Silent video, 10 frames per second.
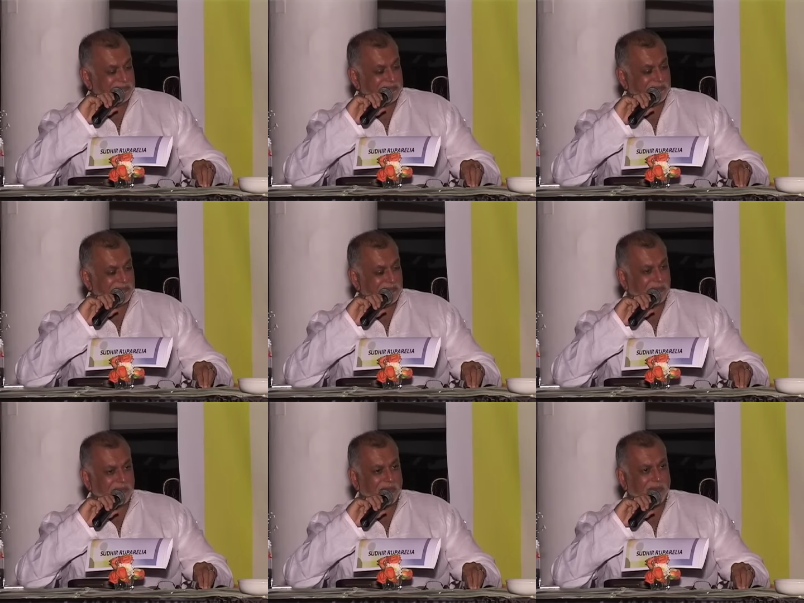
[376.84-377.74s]

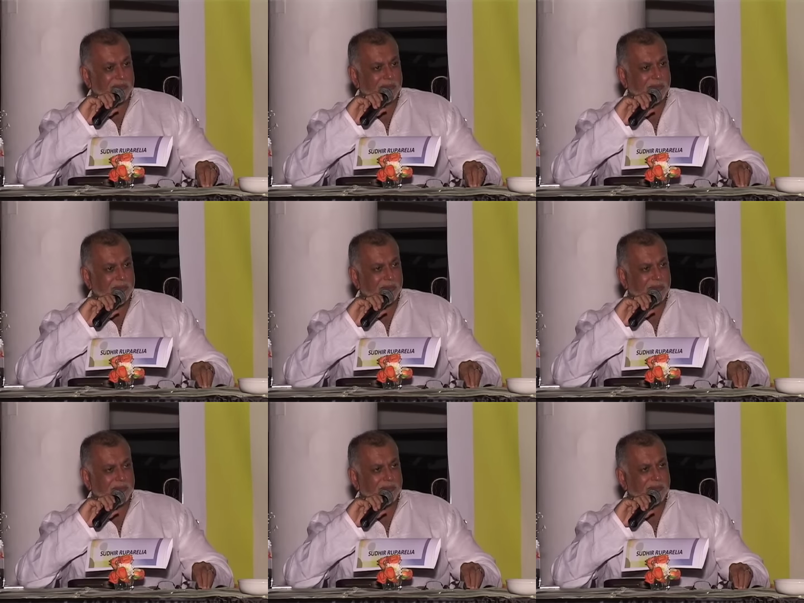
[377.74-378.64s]
Nobody speaks.